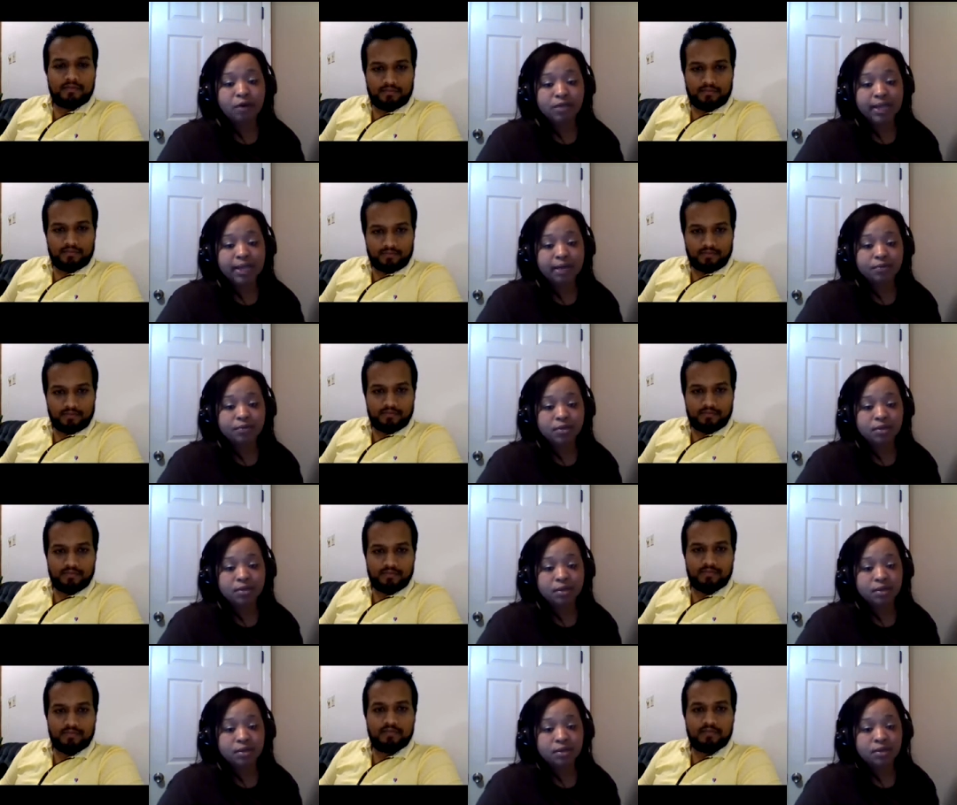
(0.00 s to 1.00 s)
Speaker 1: sounds
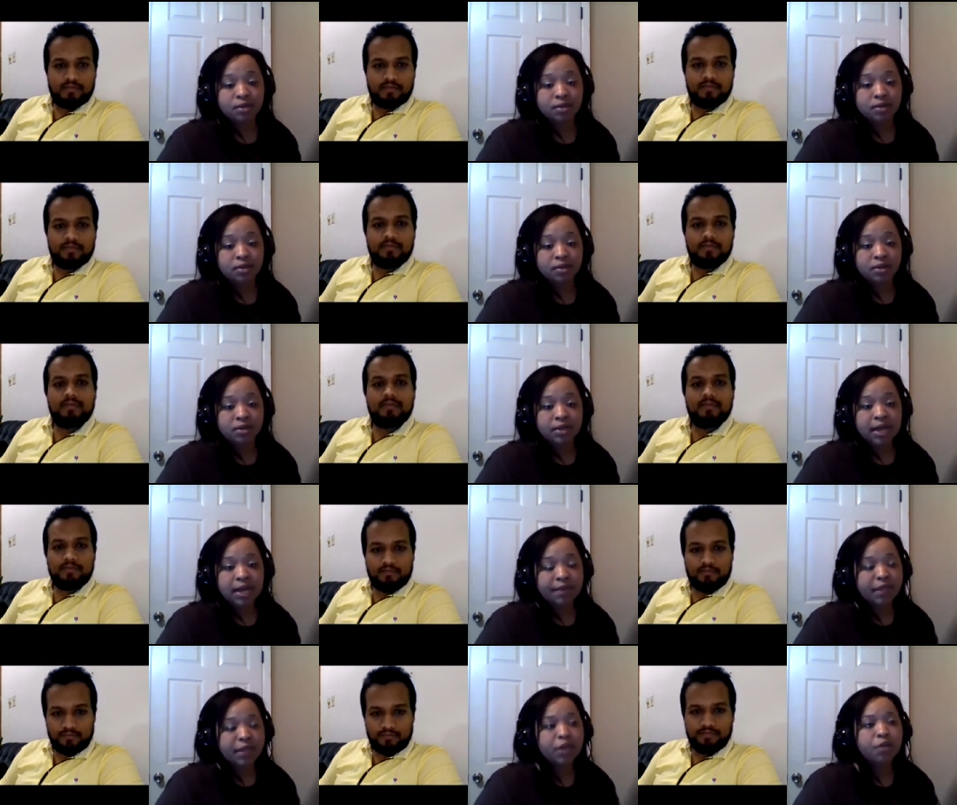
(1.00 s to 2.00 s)

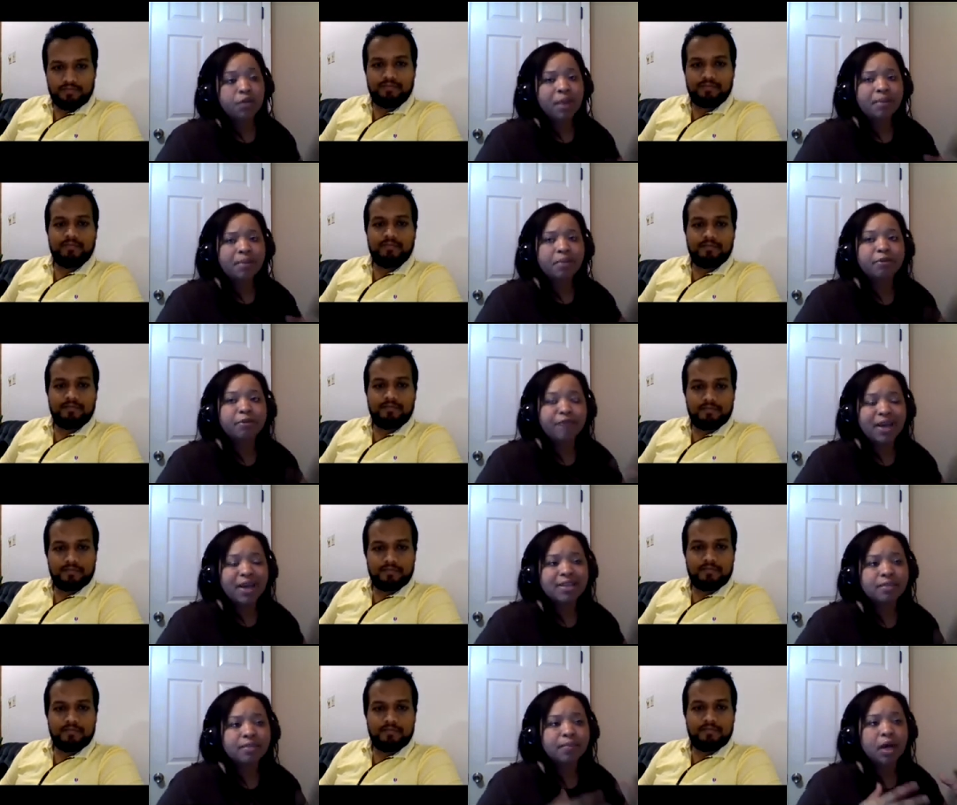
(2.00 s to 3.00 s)
and then you may be mm-hmm. able to
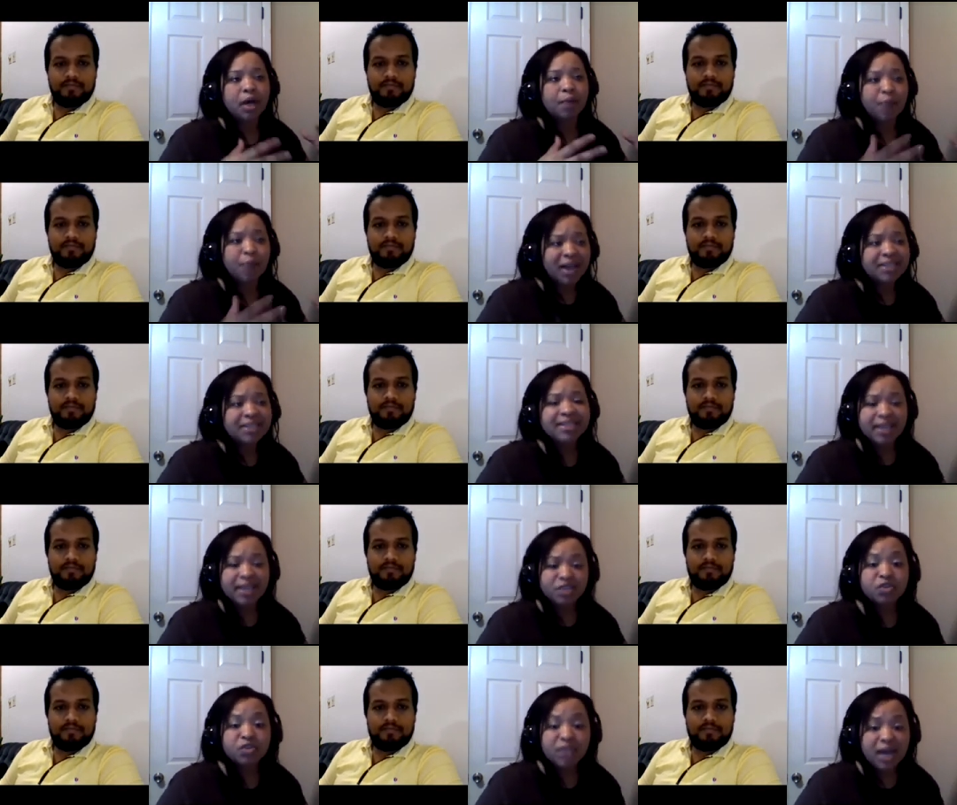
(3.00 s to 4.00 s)
find some uh, practice
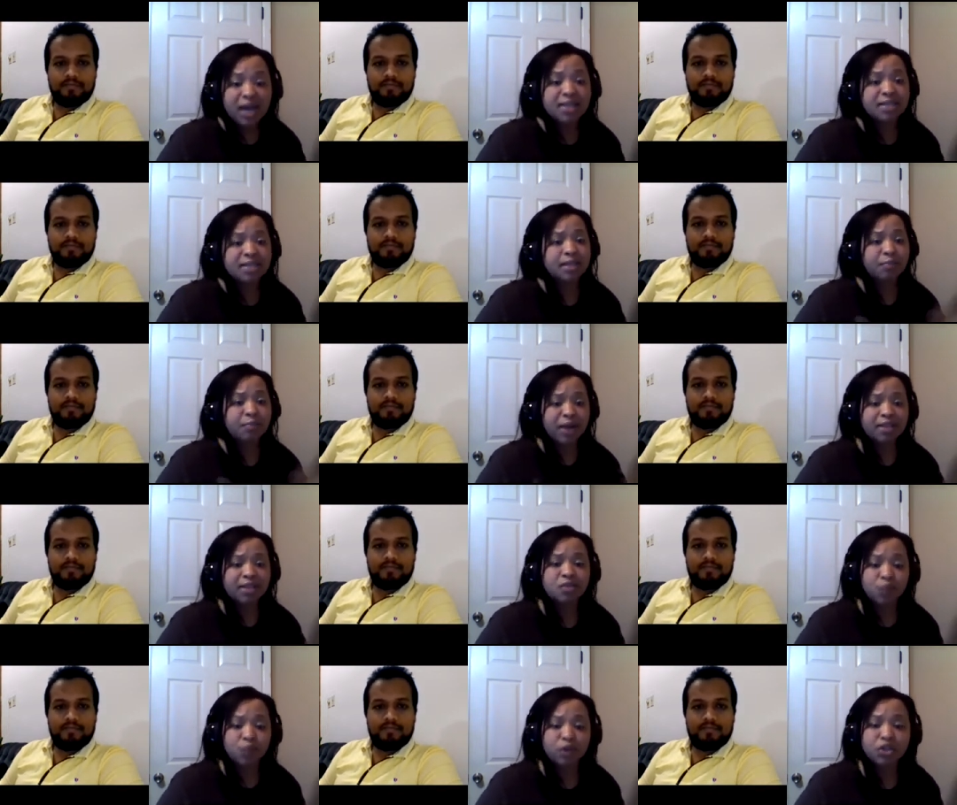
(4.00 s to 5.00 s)
exercises and
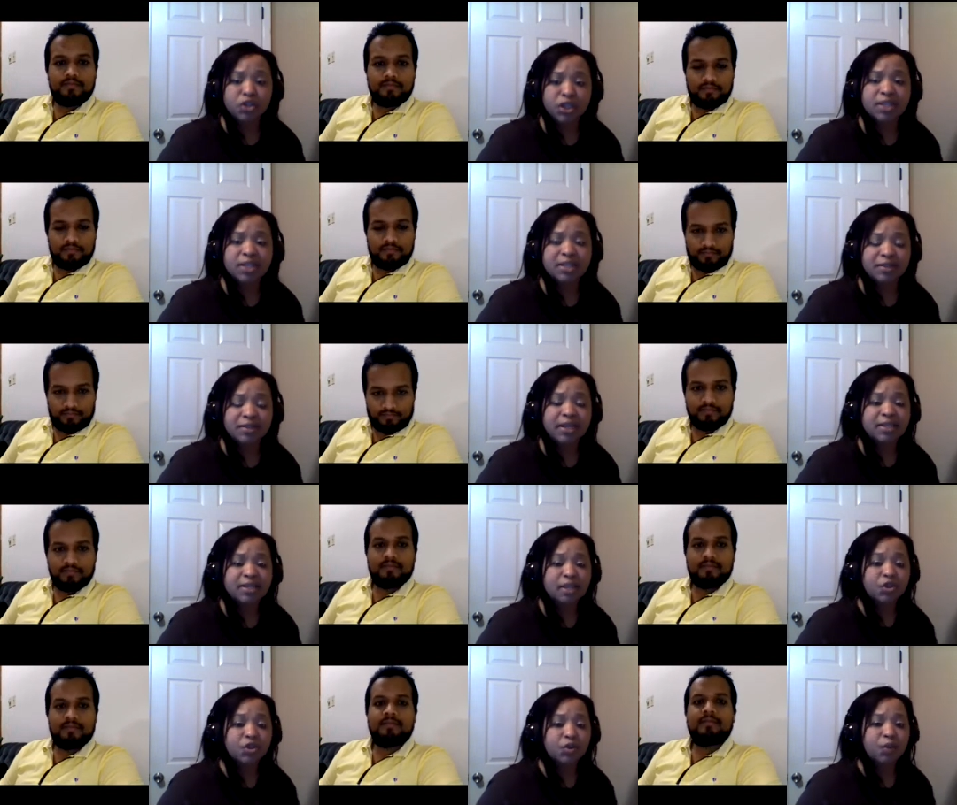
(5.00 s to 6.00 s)
practice worksheets and things
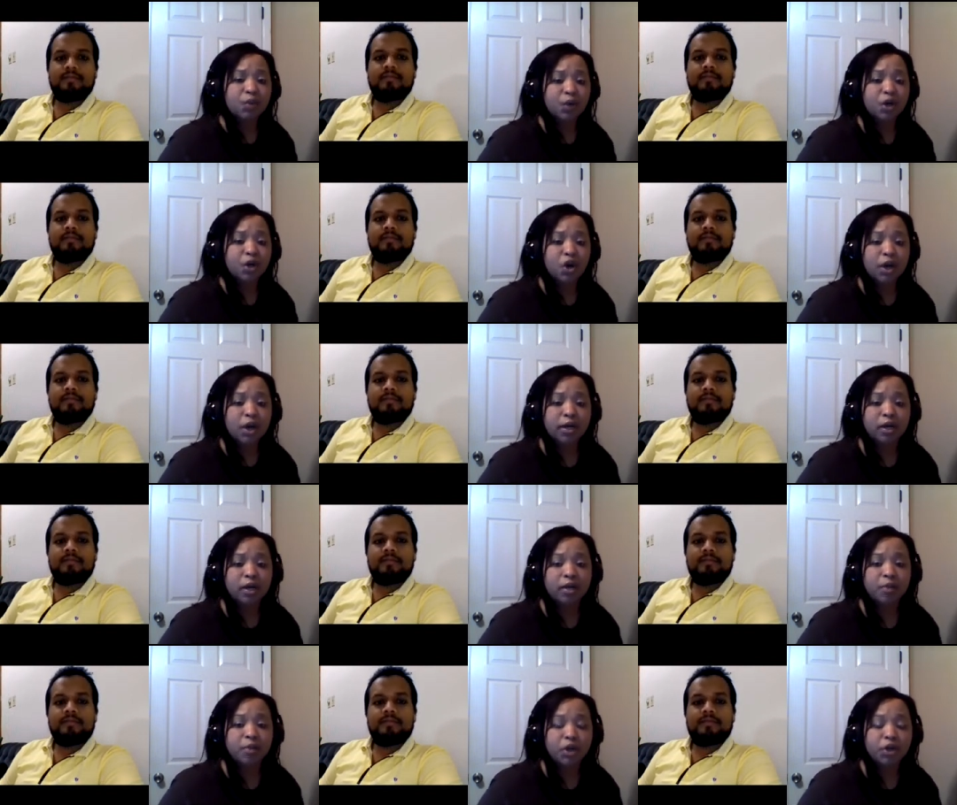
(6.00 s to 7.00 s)
that you can work on
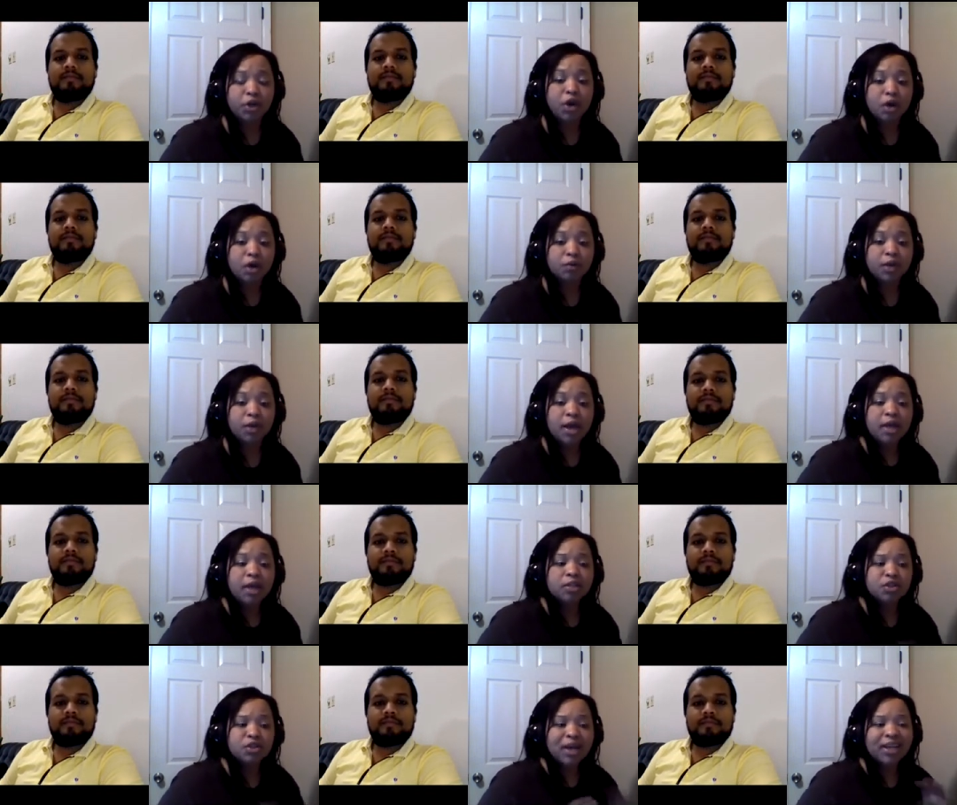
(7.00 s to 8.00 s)
um, on your own
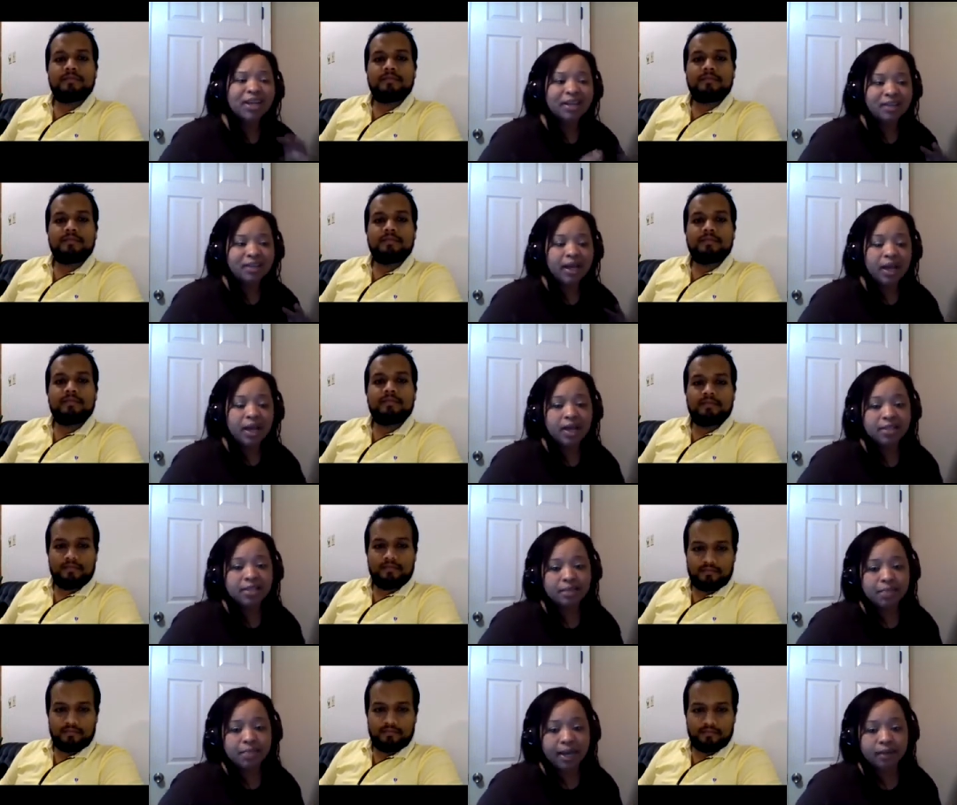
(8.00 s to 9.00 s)
to try to get that
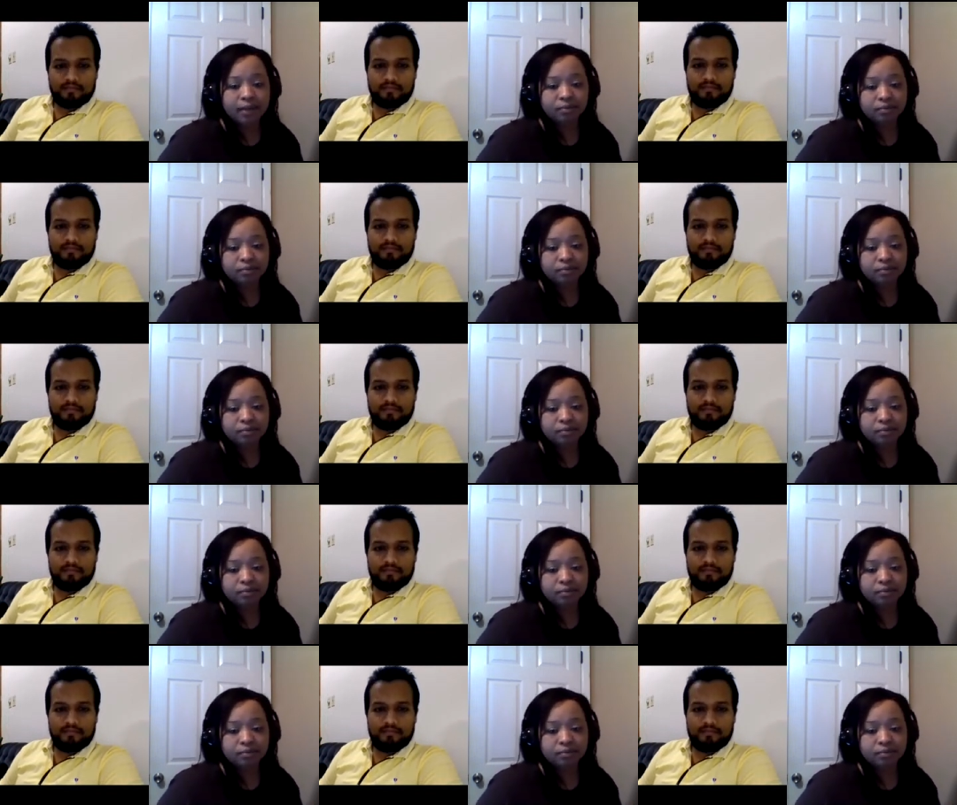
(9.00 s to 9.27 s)
concept down